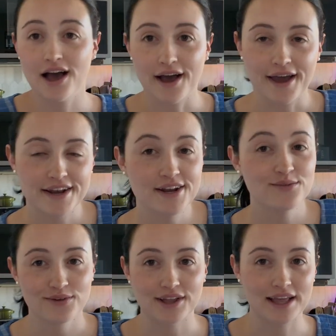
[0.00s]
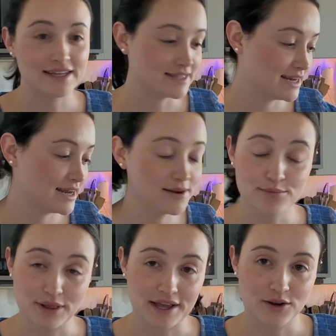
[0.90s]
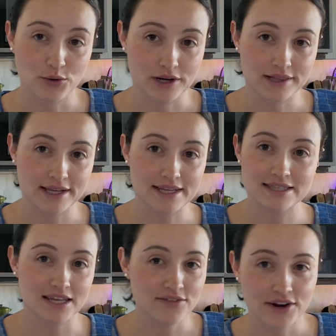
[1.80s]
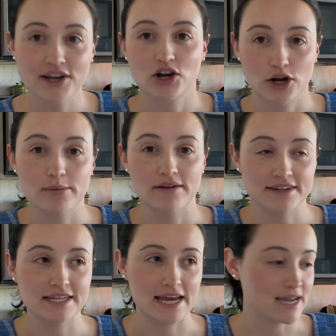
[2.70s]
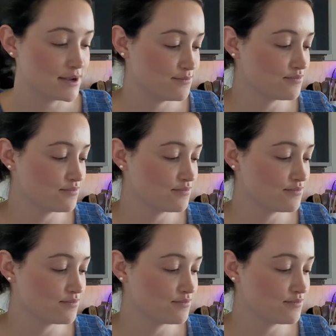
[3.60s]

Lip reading: I didn't realize, and I didn't plan accordingly, it's a very carb heavy day.